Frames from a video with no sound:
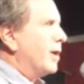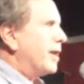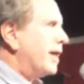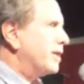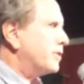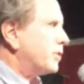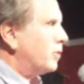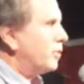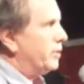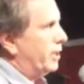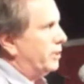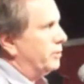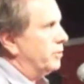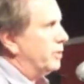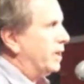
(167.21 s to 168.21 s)
And I had told
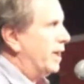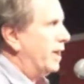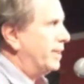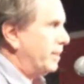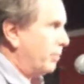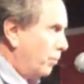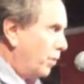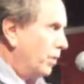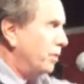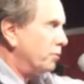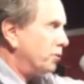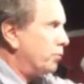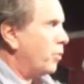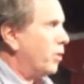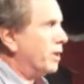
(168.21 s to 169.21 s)
that new guy, the one that
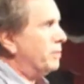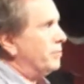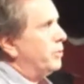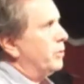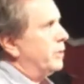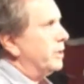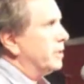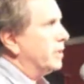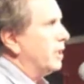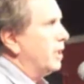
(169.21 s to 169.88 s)
was walking point,